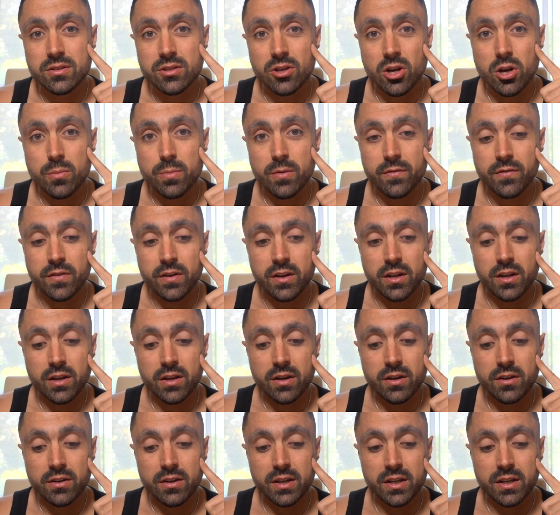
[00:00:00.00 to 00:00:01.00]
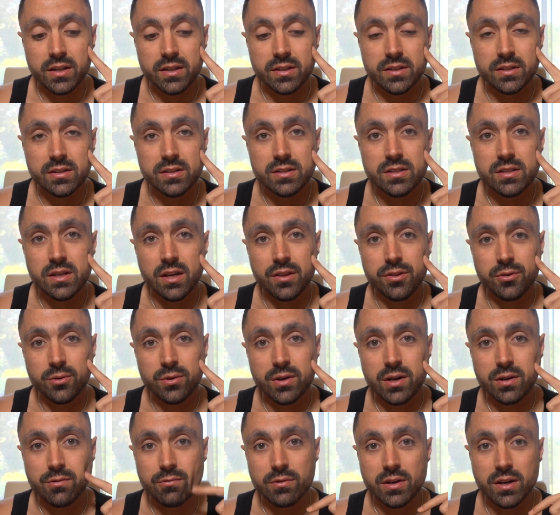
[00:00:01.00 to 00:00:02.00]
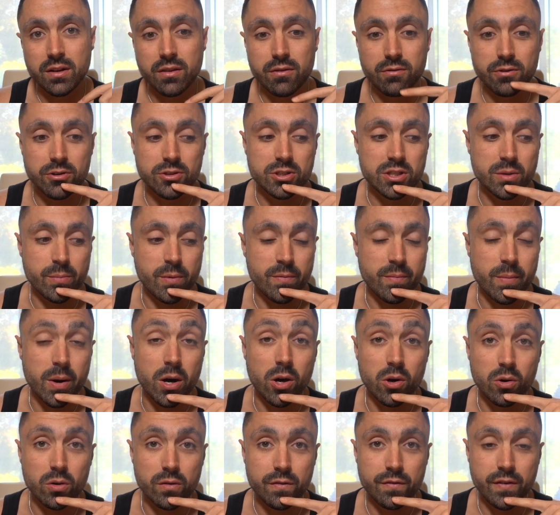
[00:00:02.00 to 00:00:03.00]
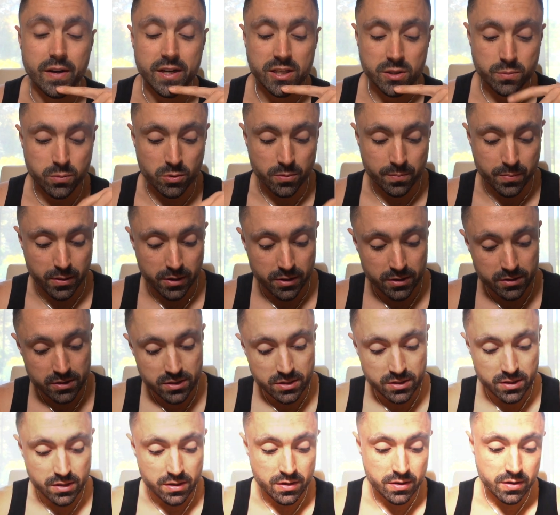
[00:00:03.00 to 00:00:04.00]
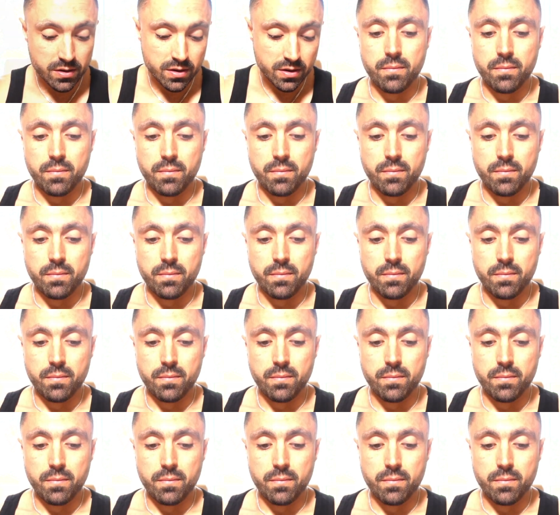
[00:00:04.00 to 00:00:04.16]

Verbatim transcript: sober video is I thought I'd read through some of my old Facebook posts.